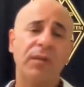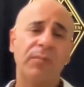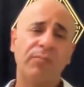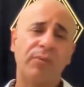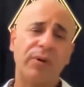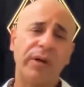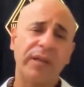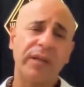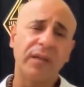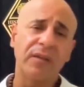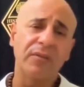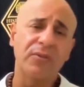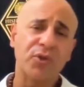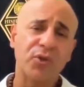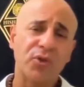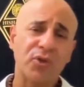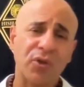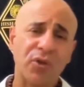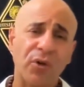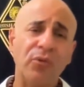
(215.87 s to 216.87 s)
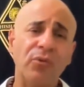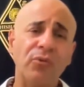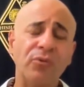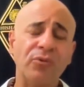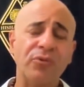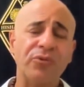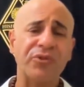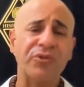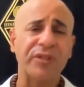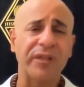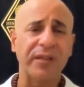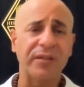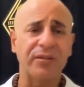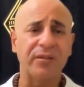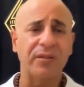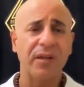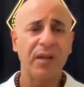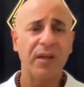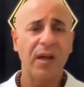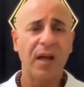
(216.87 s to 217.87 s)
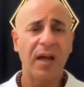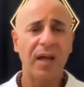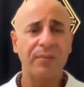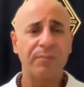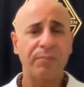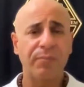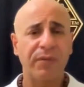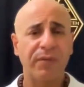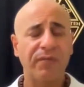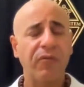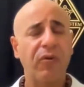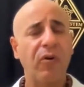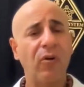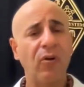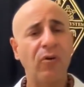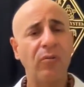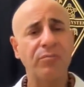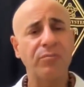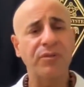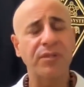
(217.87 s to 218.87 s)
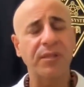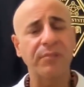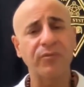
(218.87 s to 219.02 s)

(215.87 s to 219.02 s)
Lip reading: breaking stones and perform some